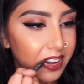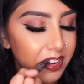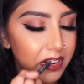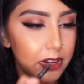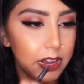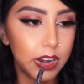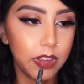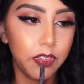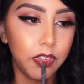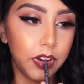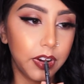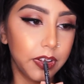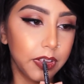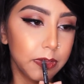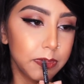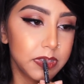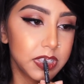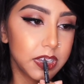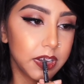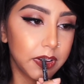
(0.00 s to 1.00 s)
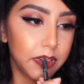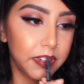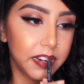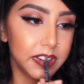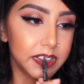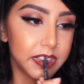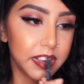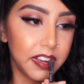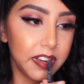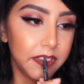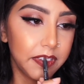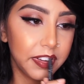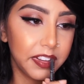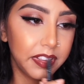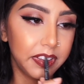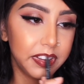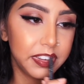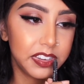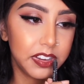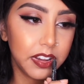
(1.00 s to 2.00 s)
But if your lipstick wears off, at
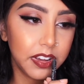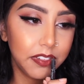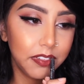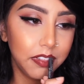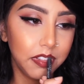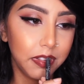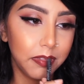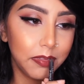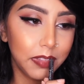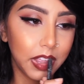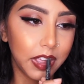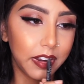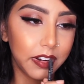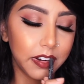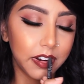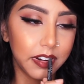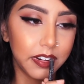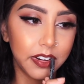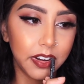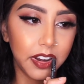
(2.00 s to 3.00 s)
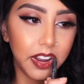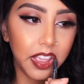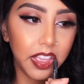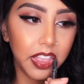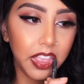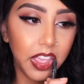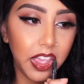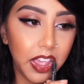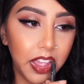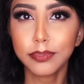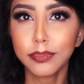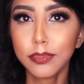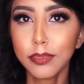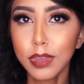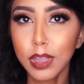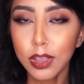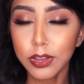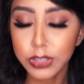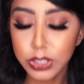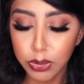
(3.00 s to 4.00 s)
least you have a lip liner underneath.
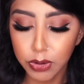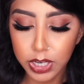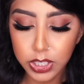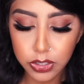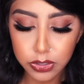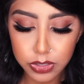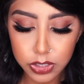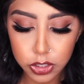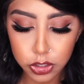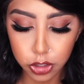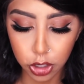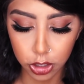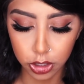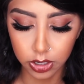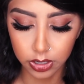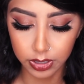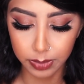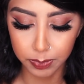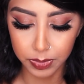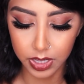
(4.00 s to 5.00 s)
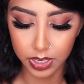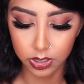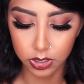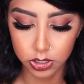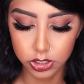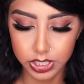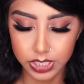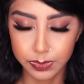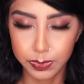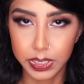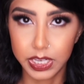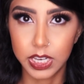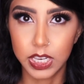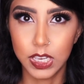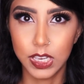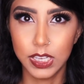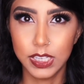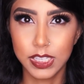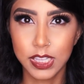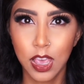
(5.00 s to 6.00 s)
So I chose a darker lip liner just
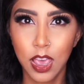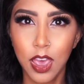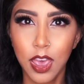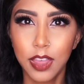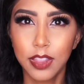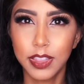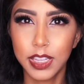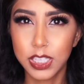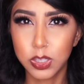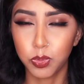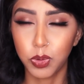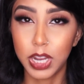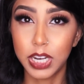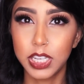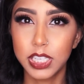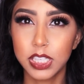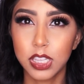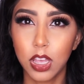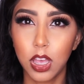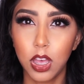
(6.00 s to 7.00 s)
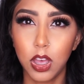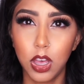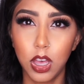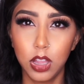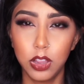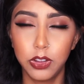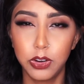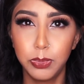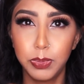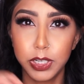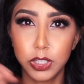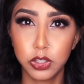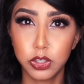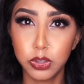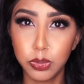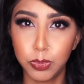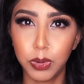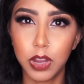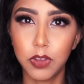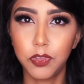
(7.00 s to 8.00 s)
because this red is a little bit
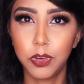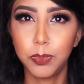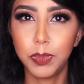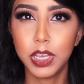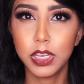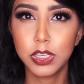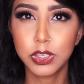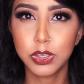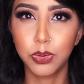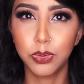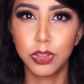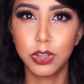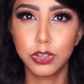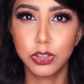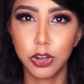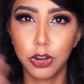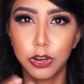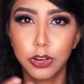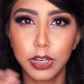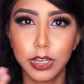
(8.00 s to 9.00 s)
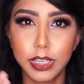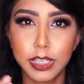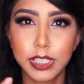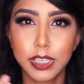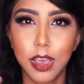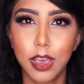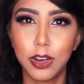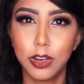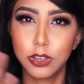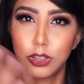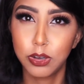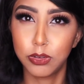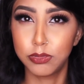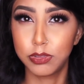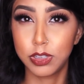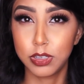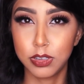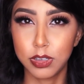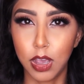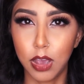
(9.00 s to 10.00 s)
too bright for me, so the darkness kind of
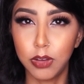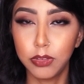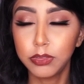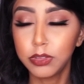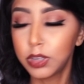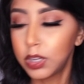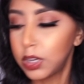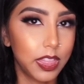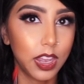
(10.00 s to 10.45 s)
tones it down.